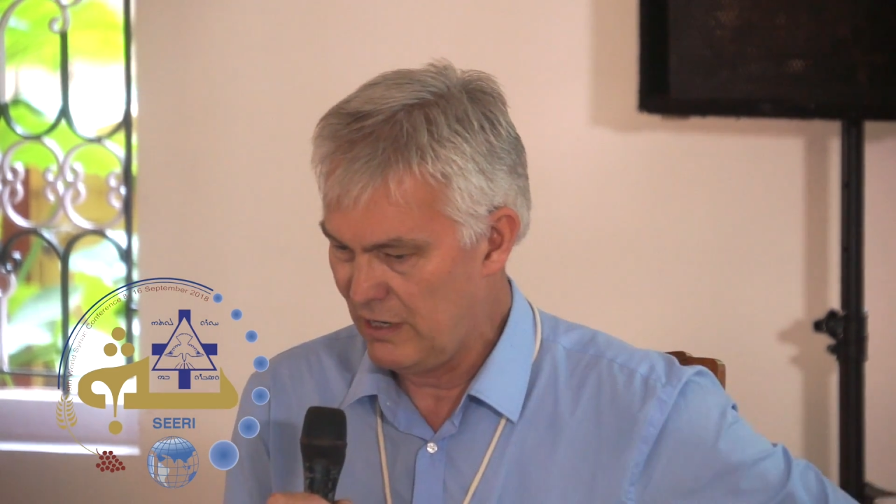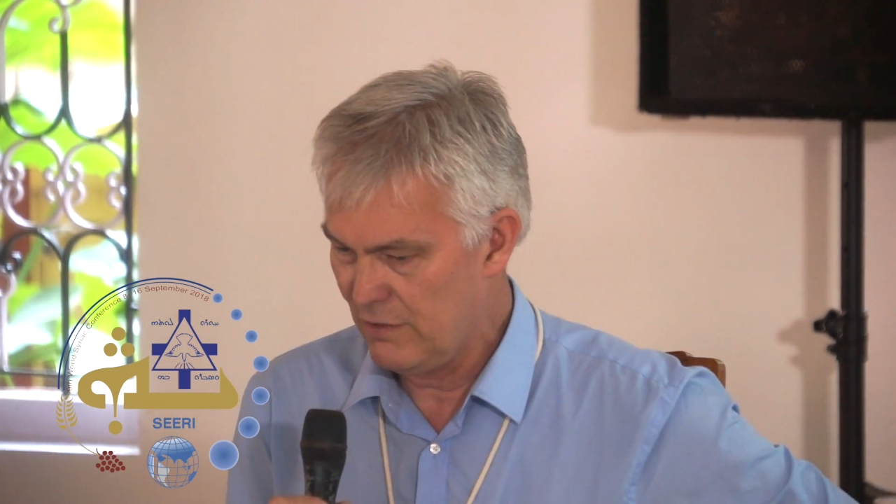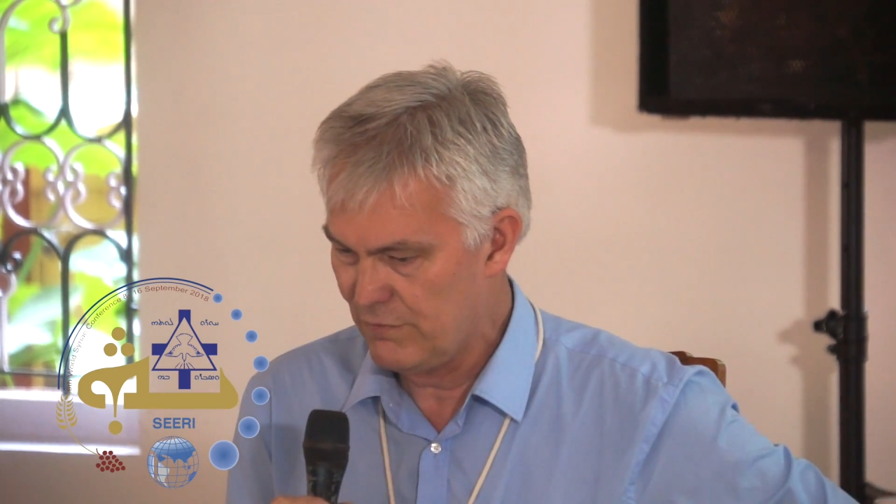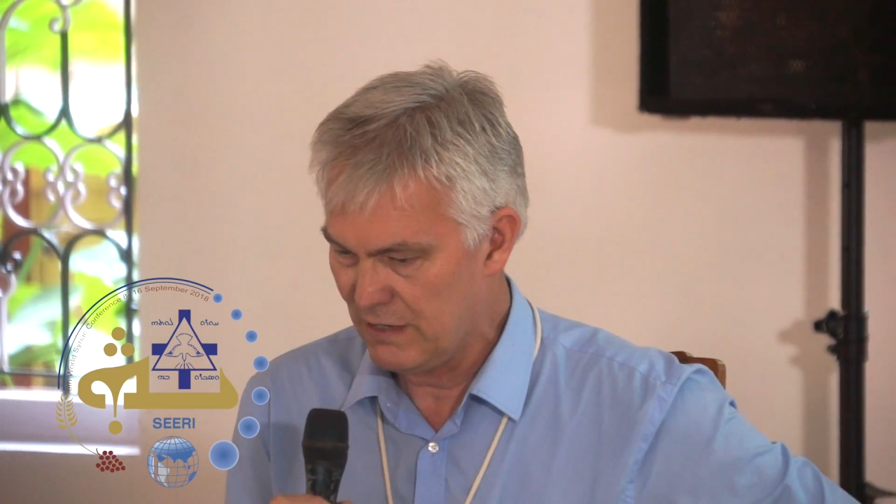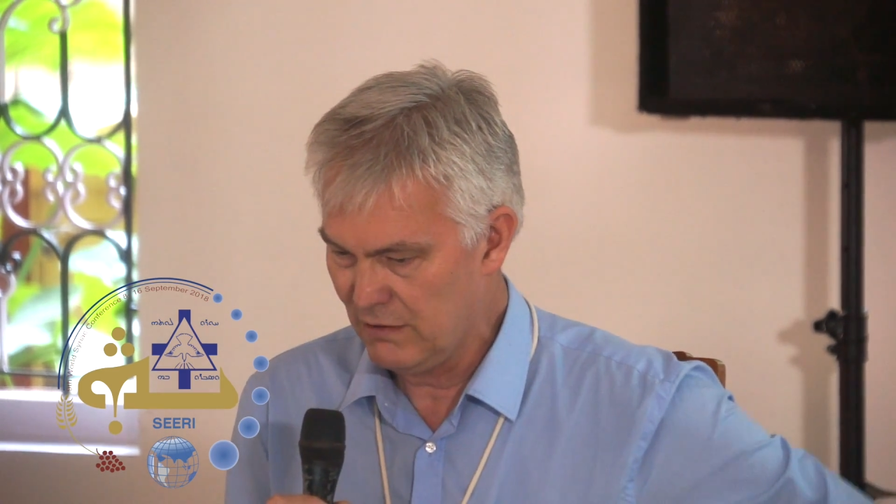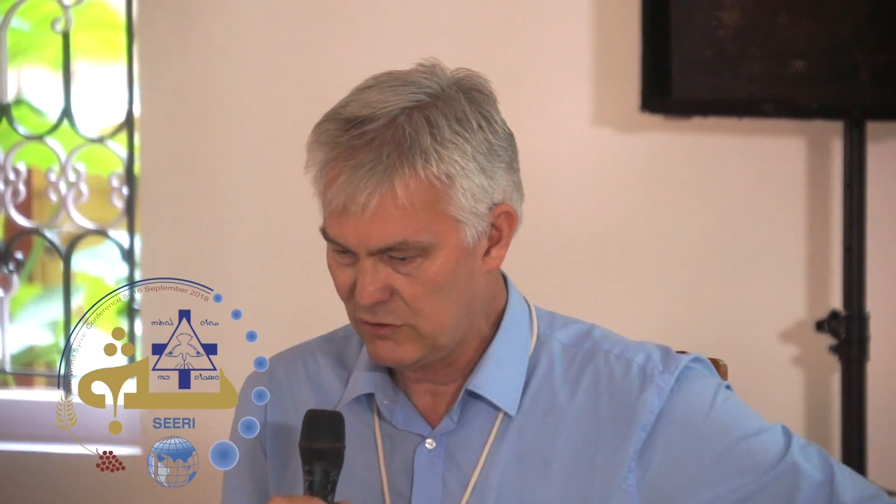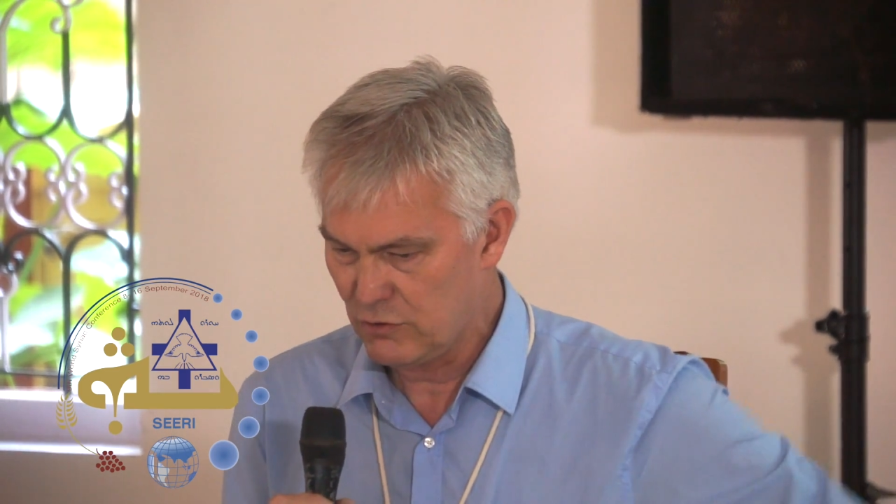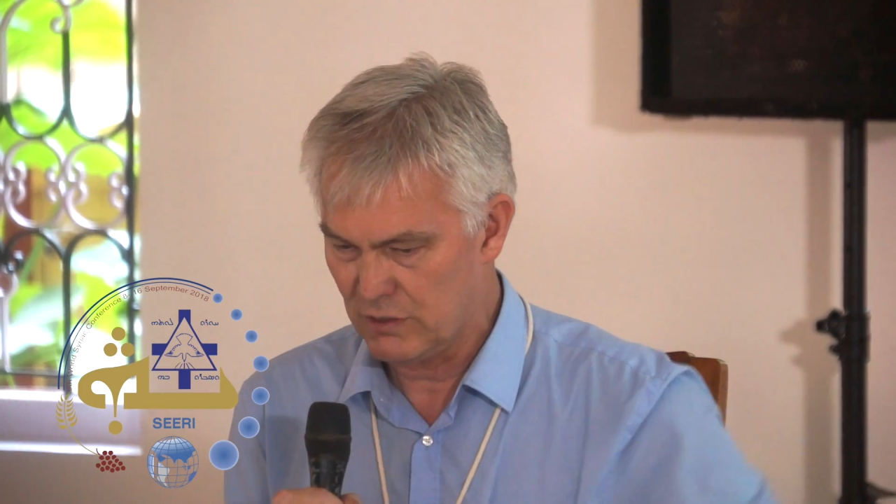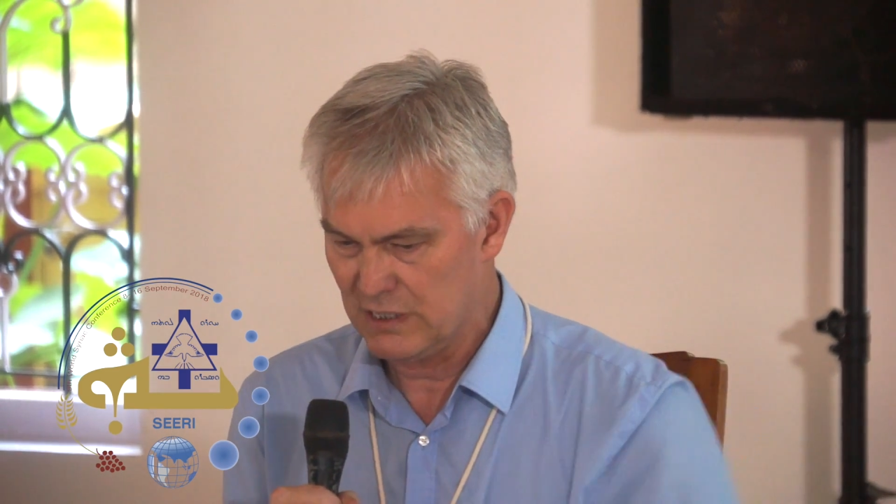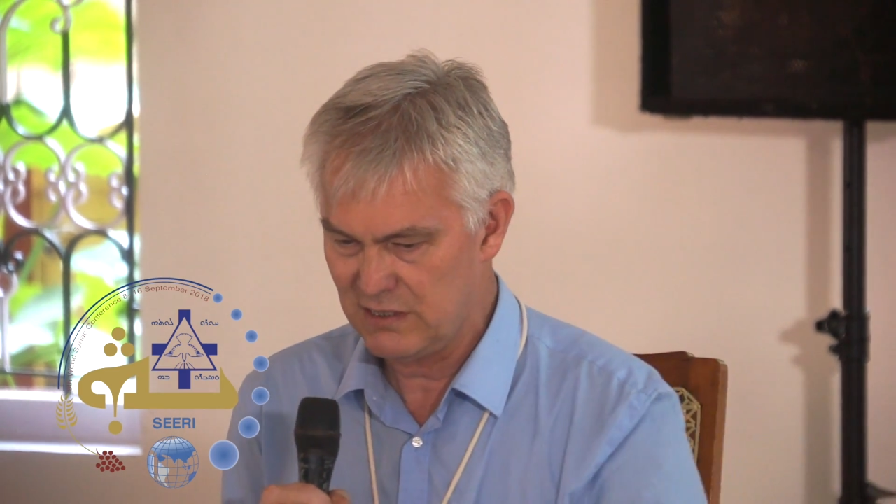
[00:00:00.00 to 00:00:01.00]
evening
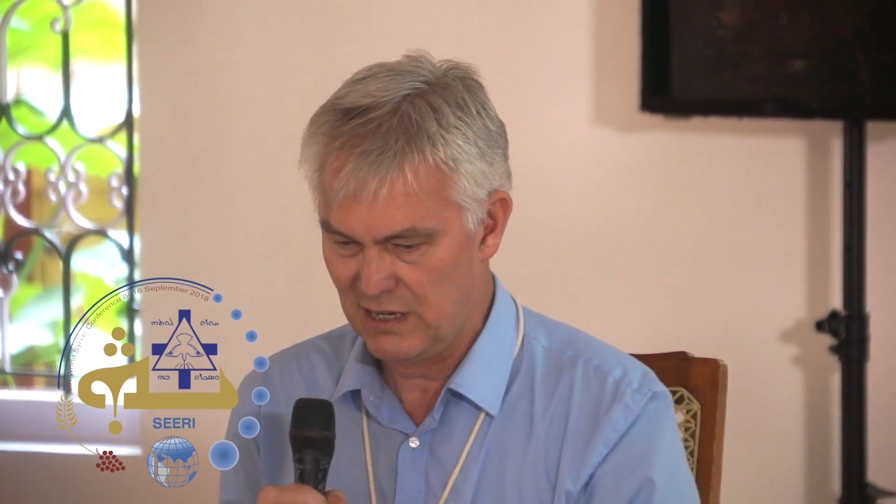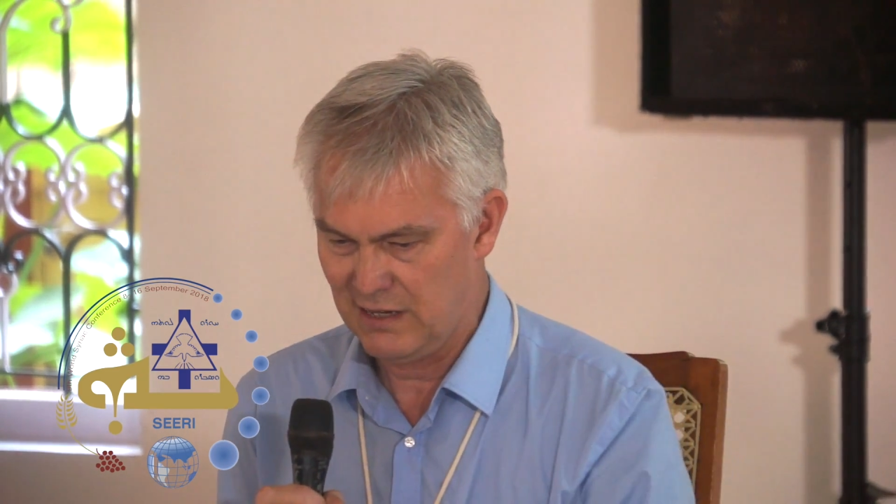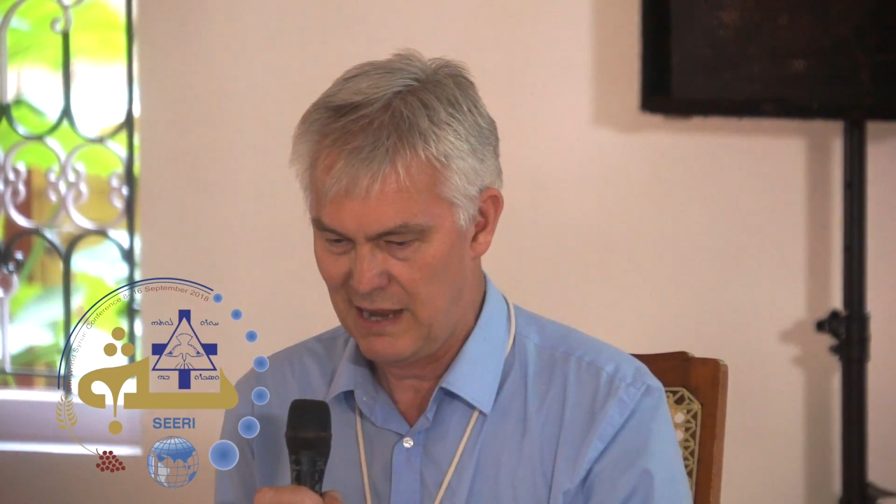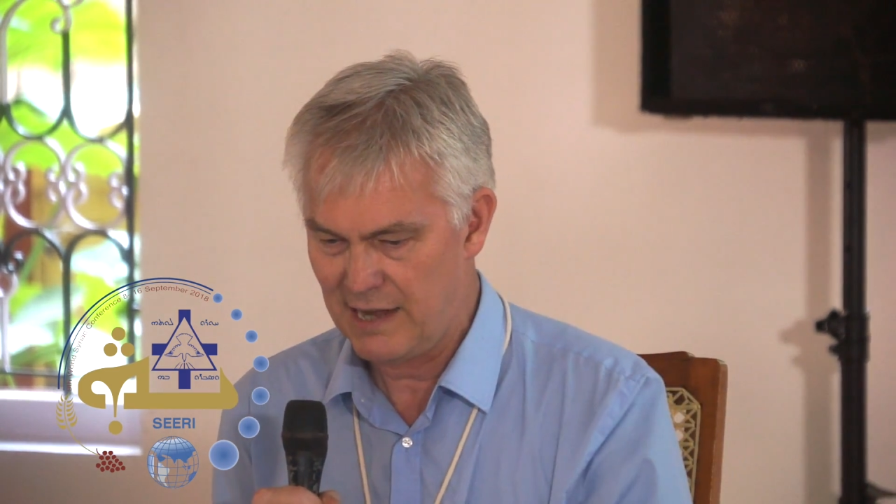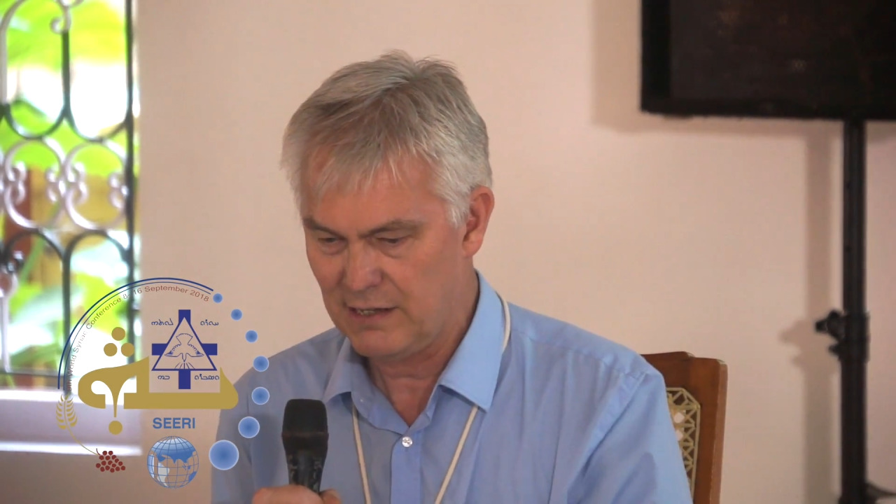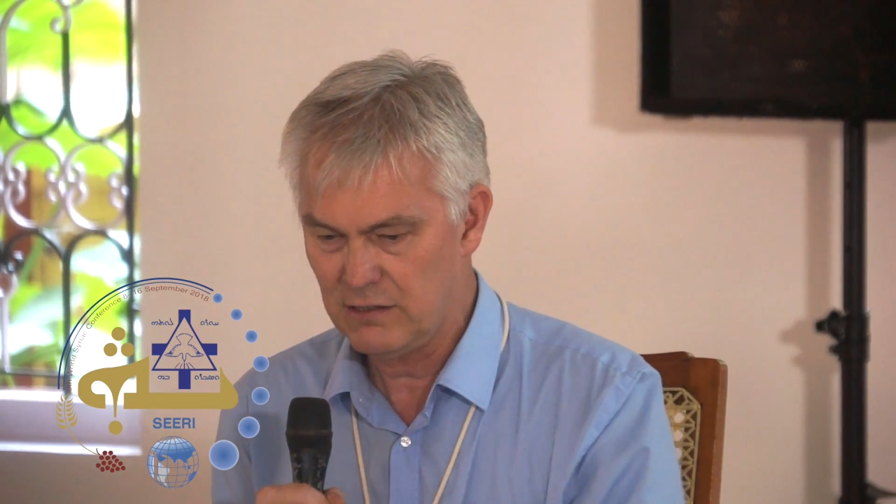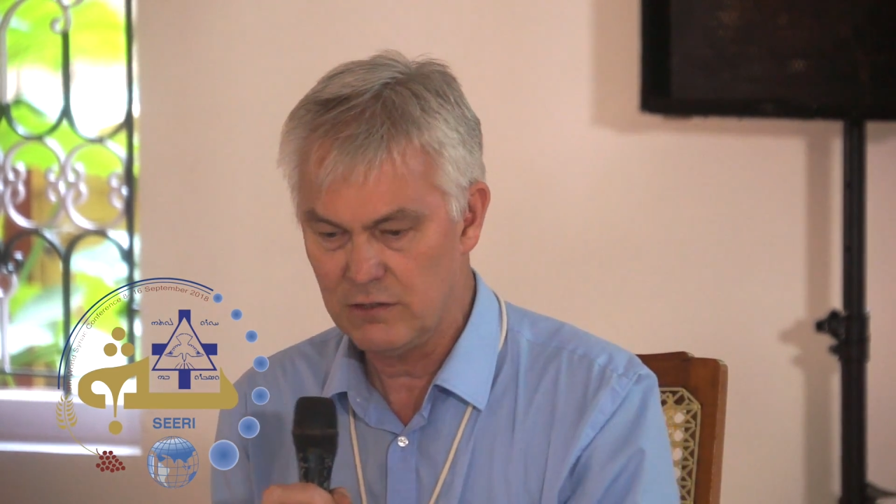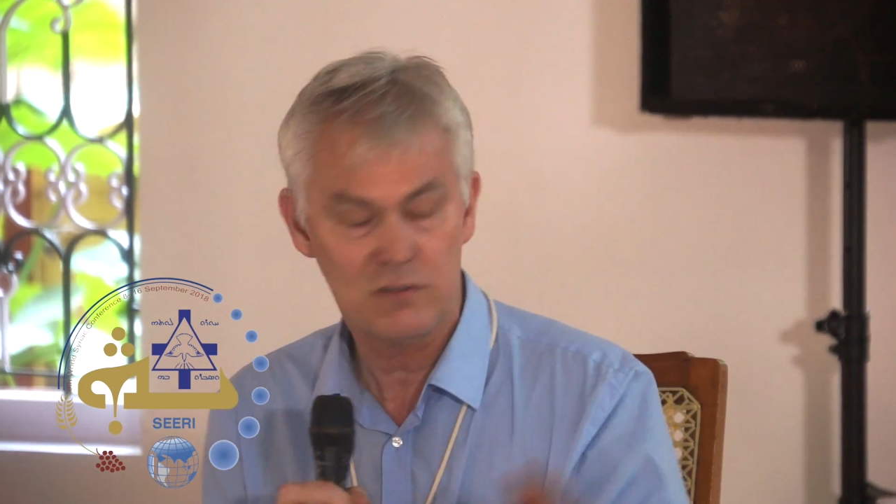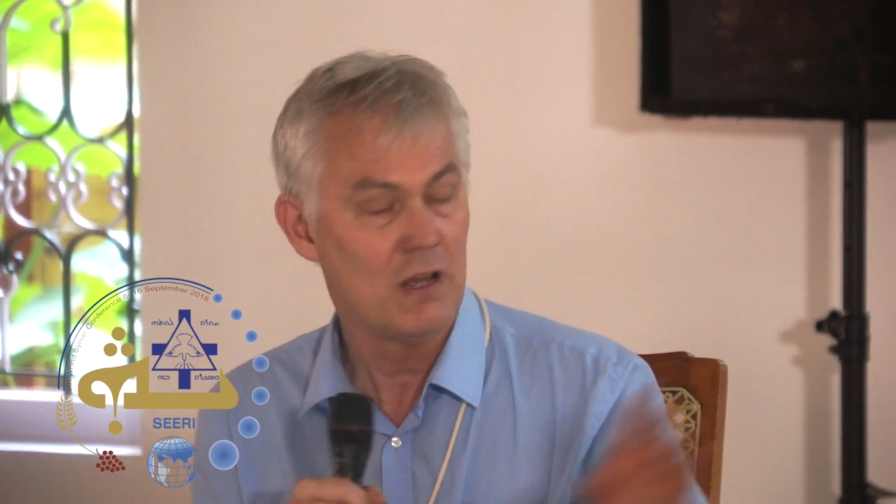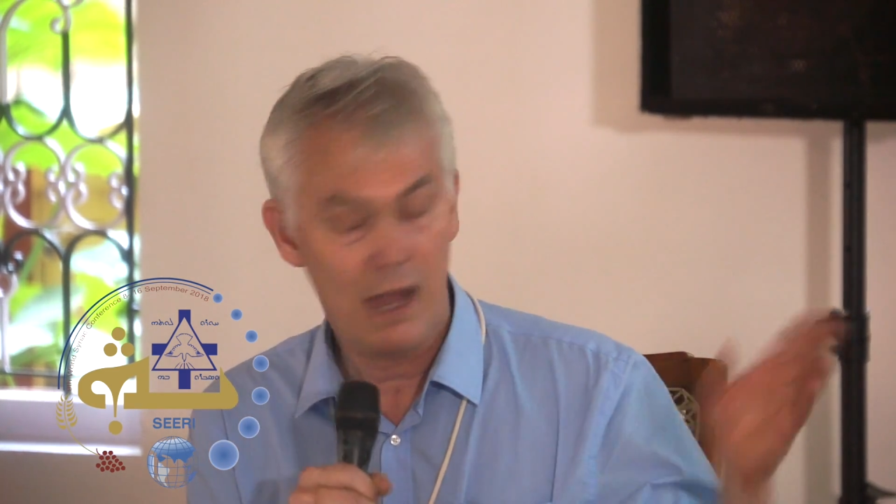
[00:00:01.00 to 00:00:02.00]
stories and
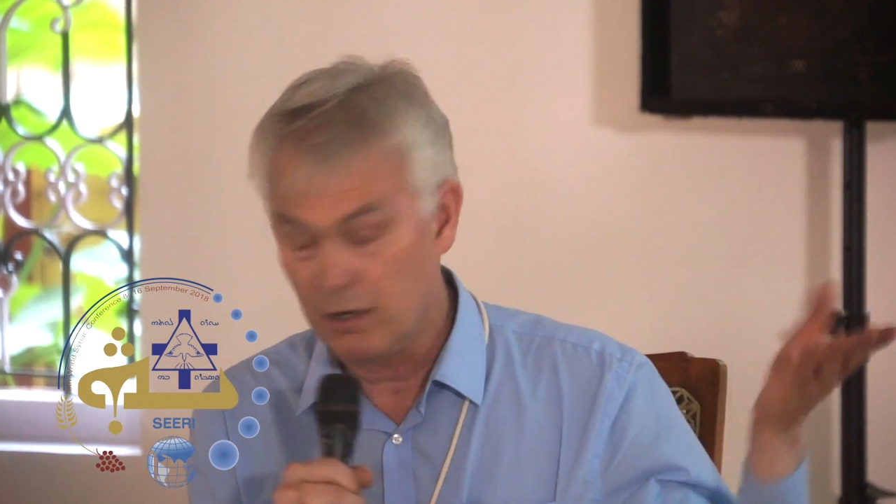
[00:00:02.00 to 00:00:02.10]
anecdotes.